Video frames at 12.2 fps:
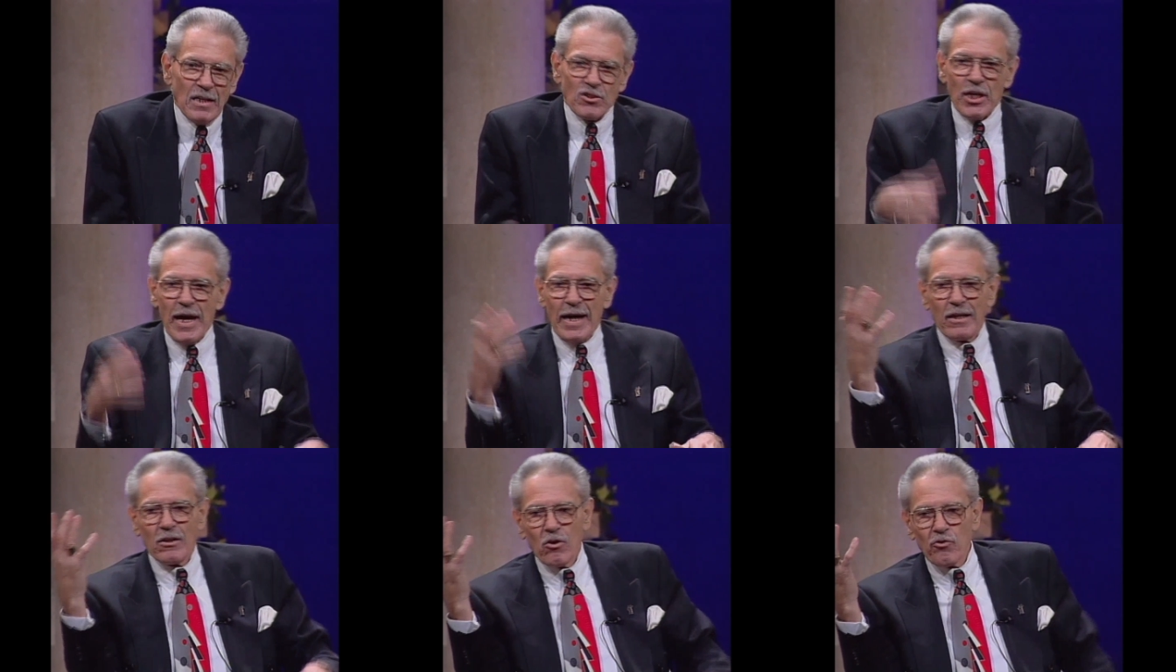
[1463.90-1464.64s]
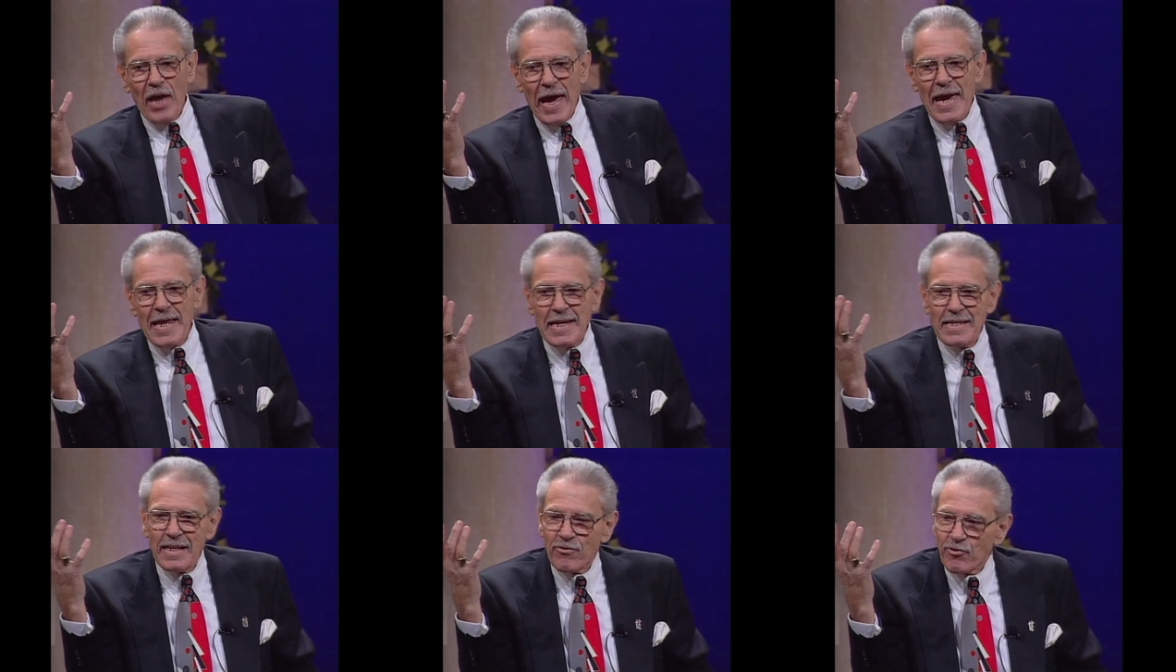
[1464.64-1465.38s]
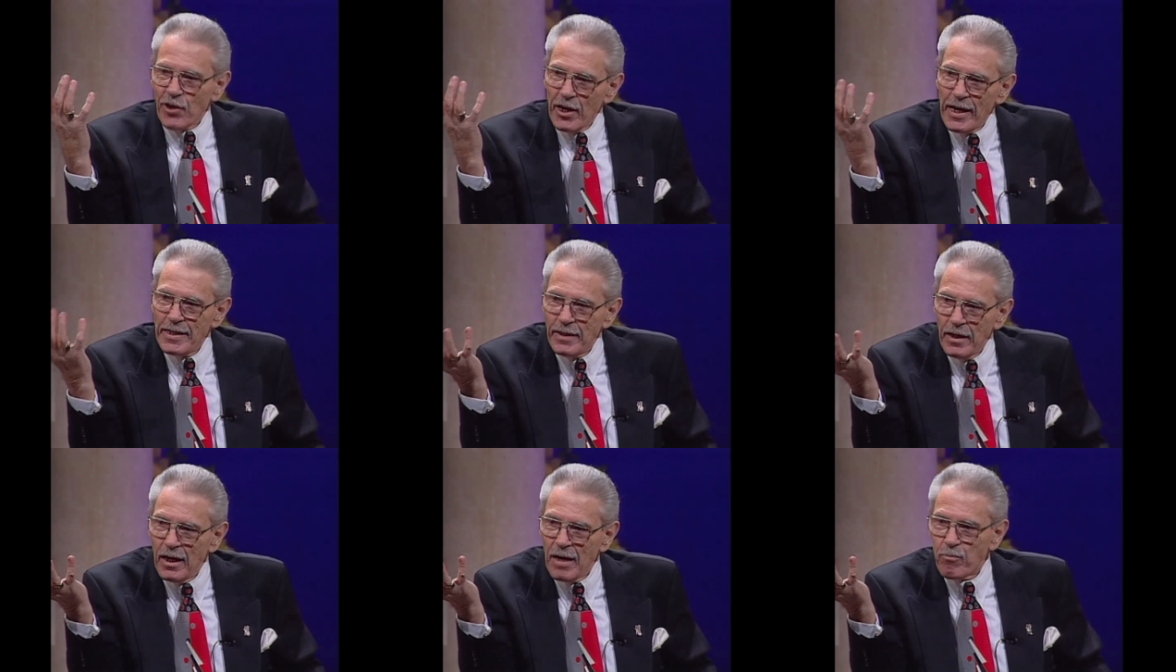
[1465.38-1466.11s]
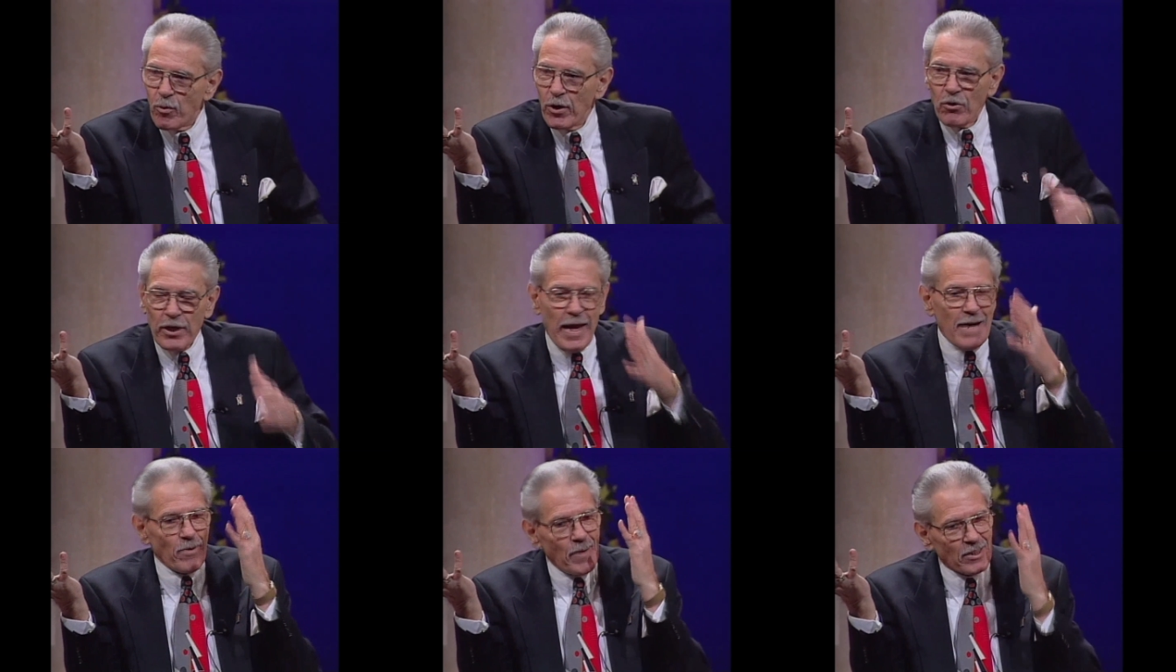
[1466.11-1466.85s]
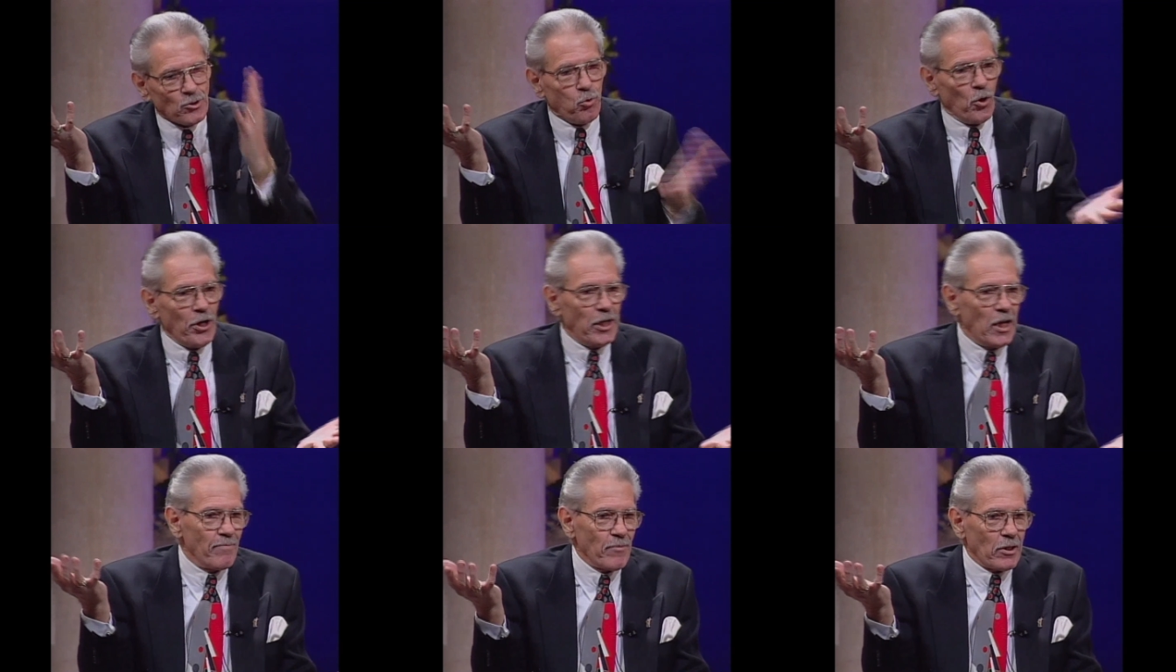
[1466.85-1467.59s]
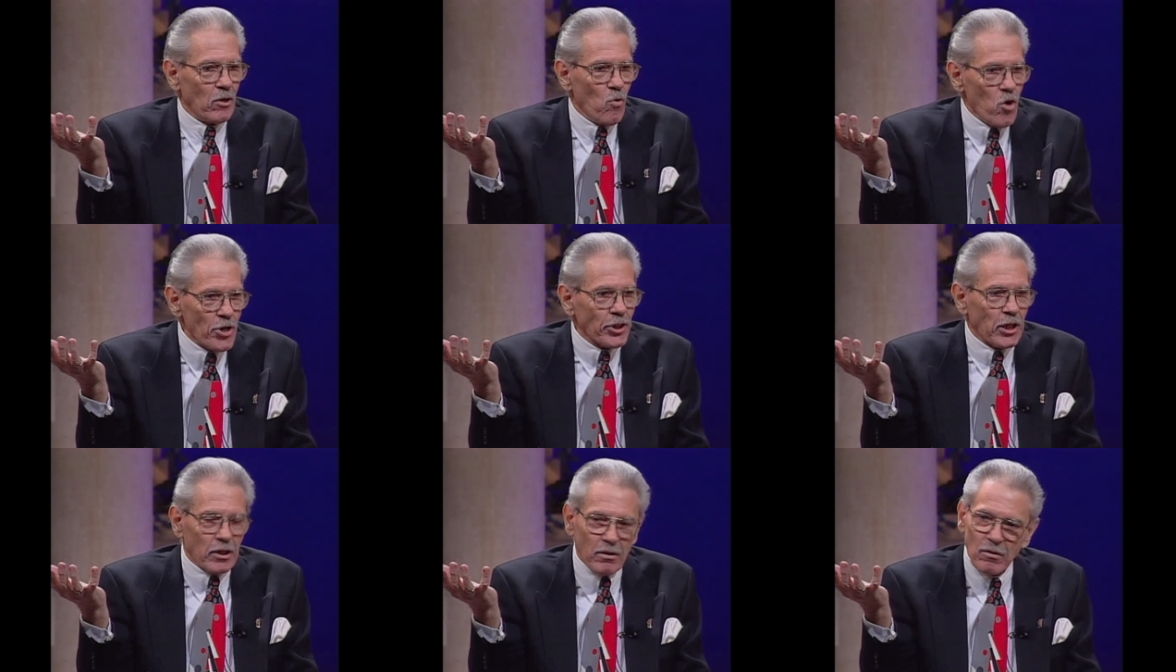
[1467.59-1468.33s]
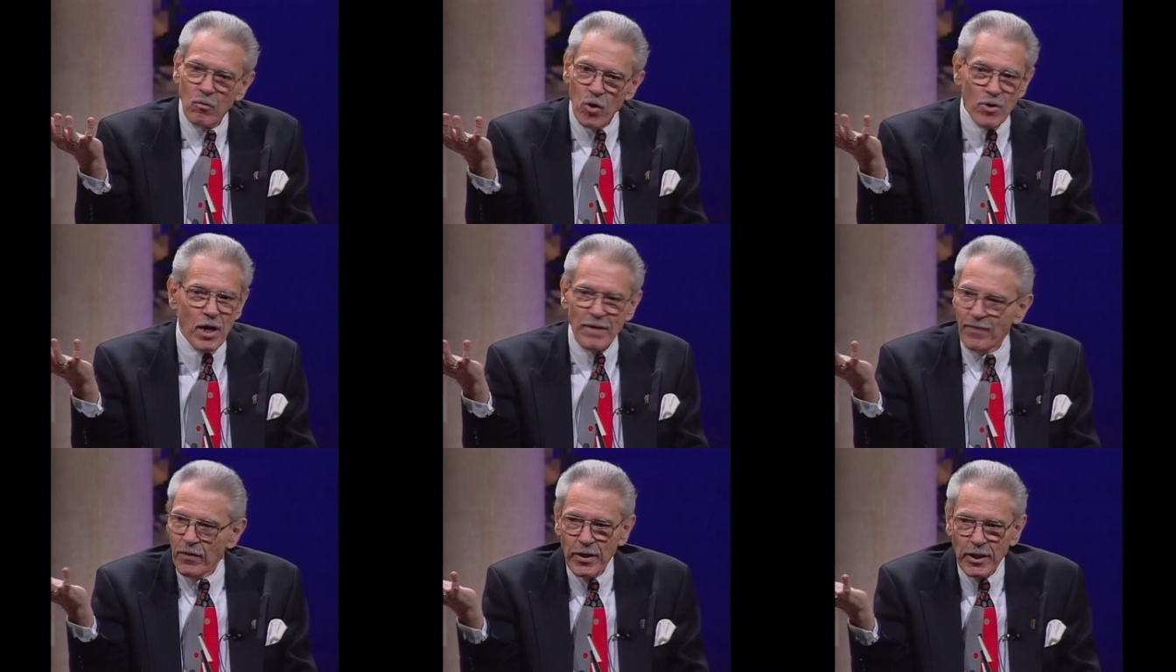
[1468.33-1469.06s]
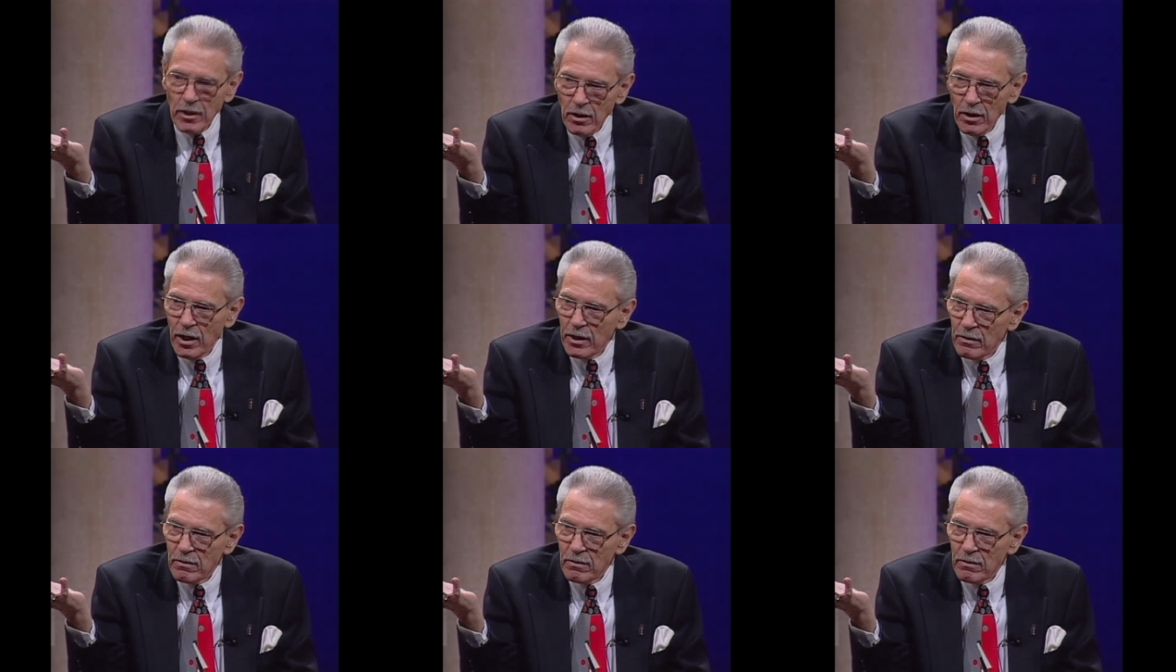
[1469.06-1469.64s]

See, out of those 80 that signed up, we only have about 20 of them that are working. We're not very good.